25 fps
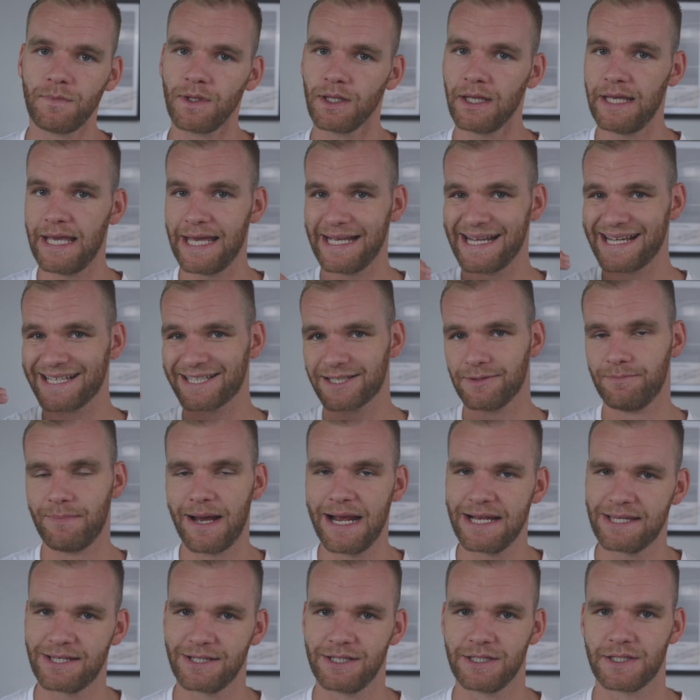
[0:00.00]
And as the
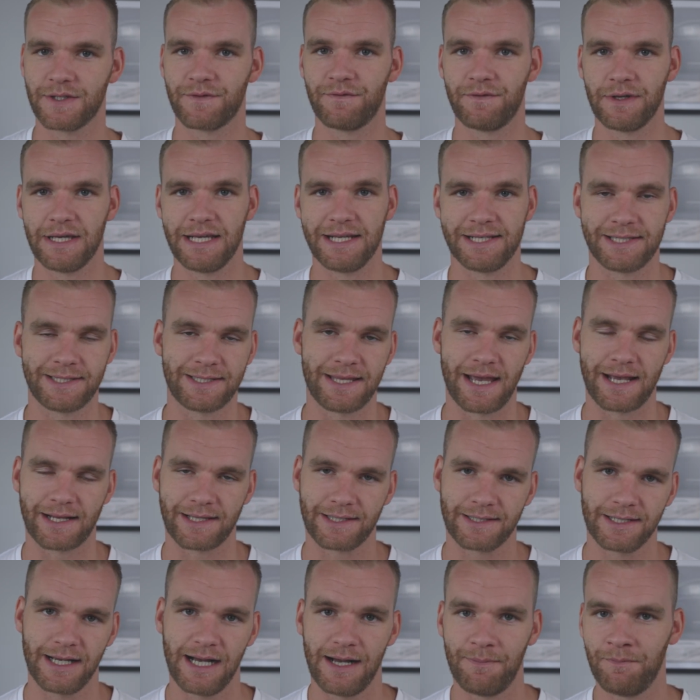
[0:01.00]
maintenance fee
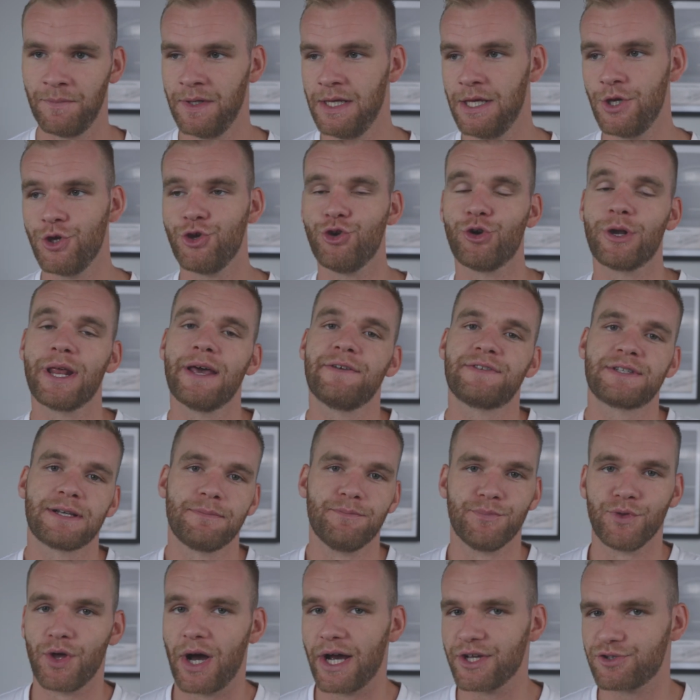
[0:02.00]
stacks up, you'll have
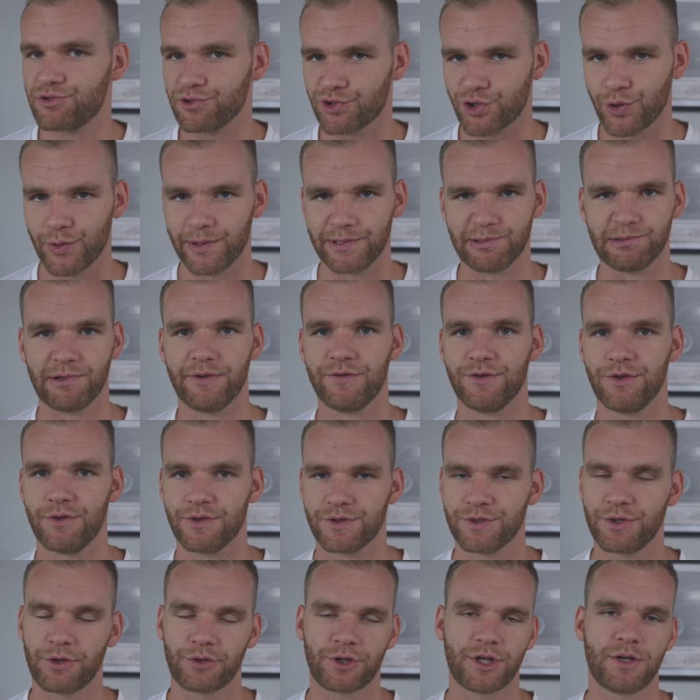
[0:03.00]
some nice recurring revenue.
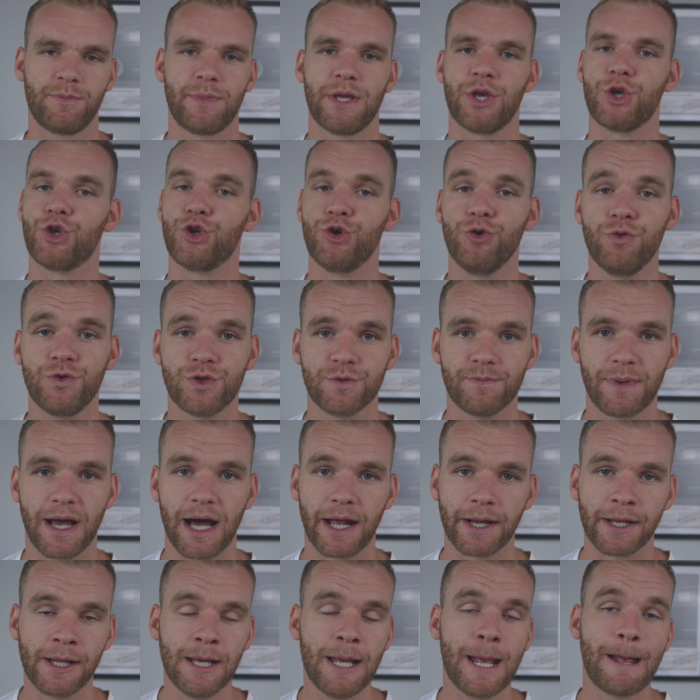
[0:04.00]
It's not going to be a huge
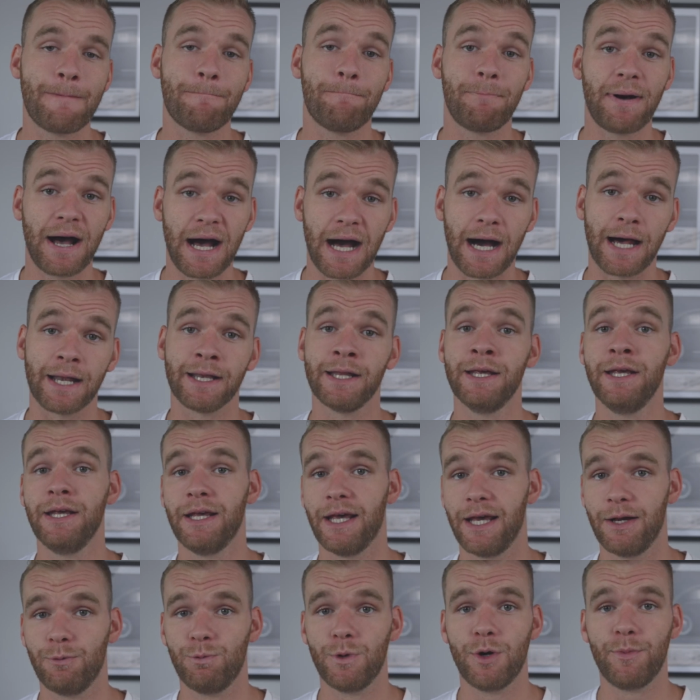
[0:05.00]
amount, but
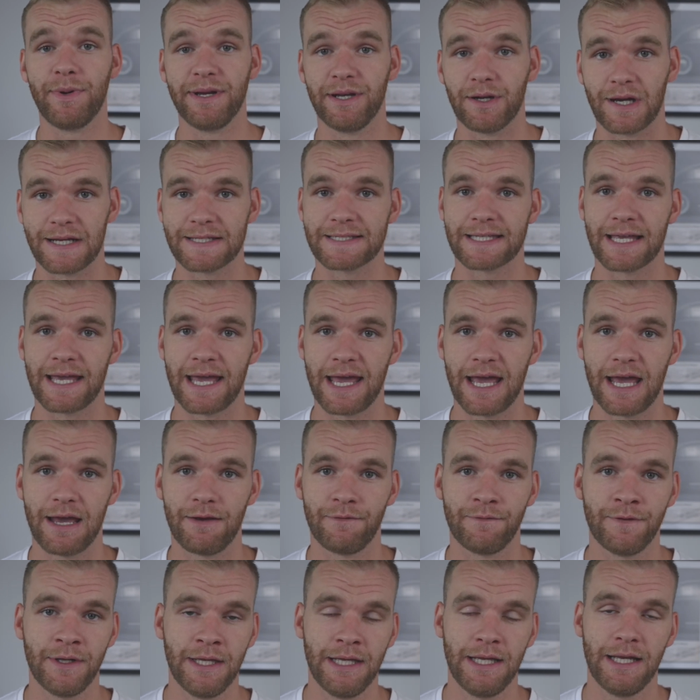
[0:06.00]
it will be nice to
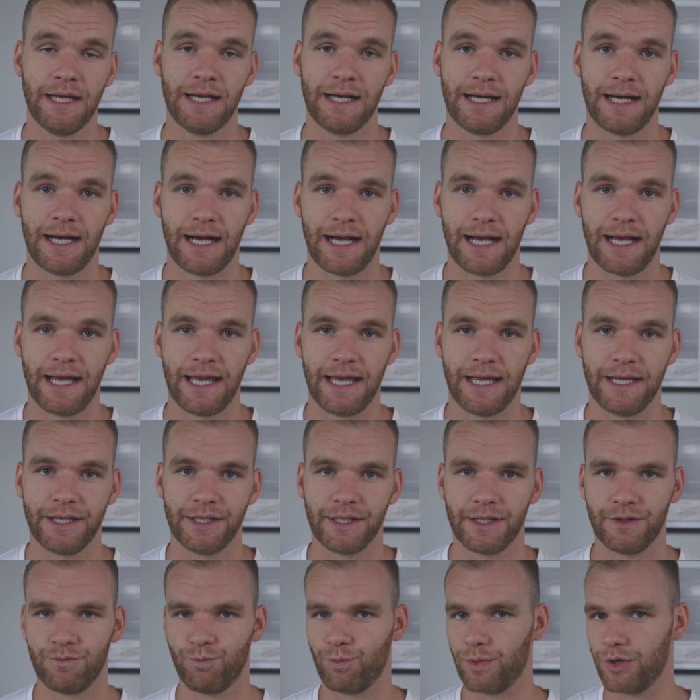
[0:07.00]
have, and
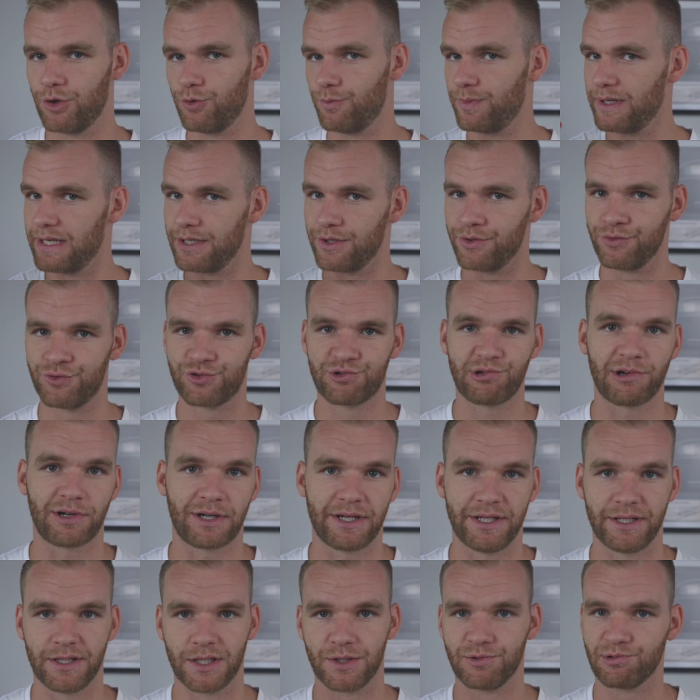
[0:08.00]
it will be
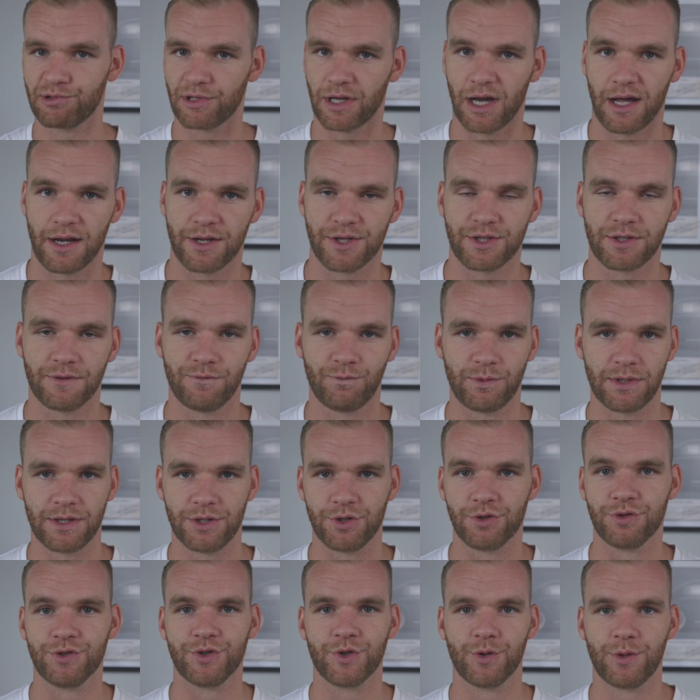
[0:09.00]
trickling in regardless of whether
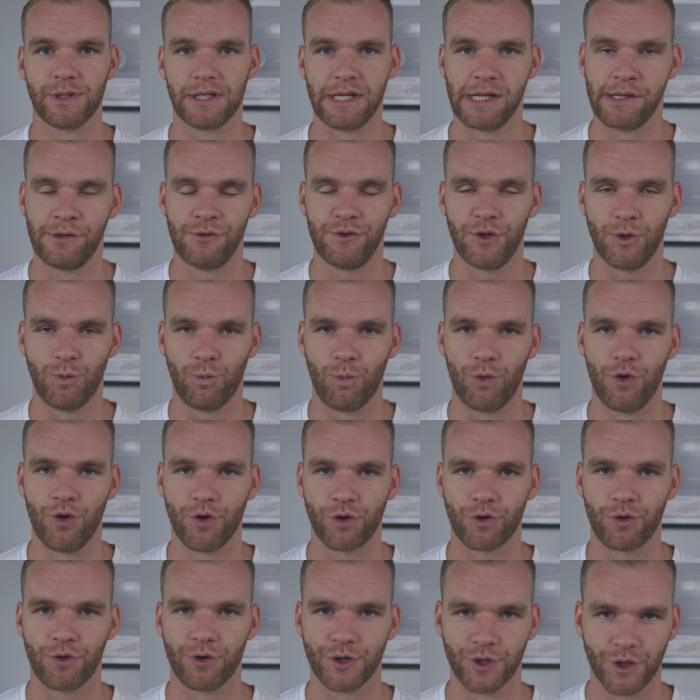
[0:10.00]
you're doing the
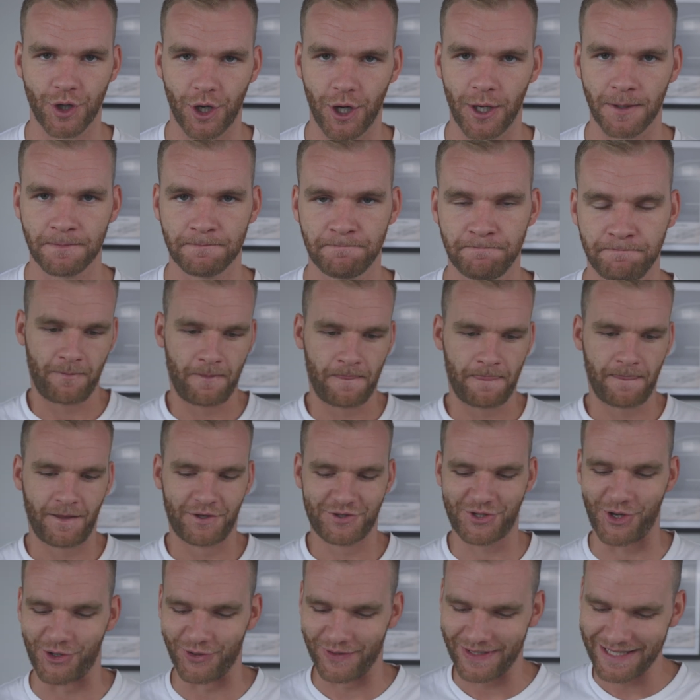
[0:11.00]
work or not.
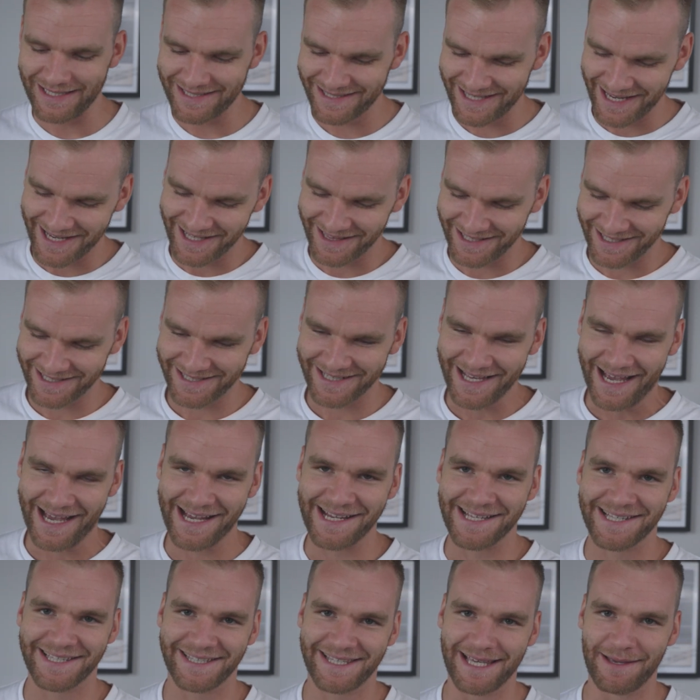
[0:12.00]
So let's take this a
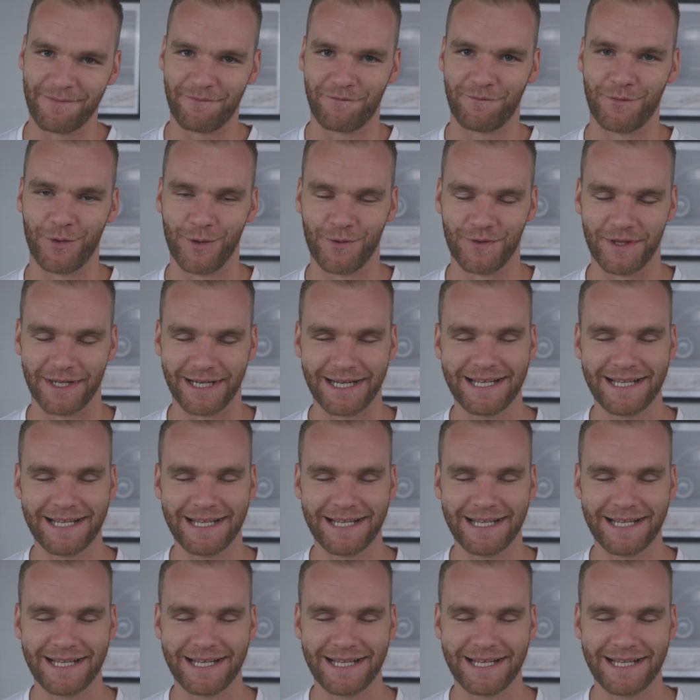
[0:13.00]
step further.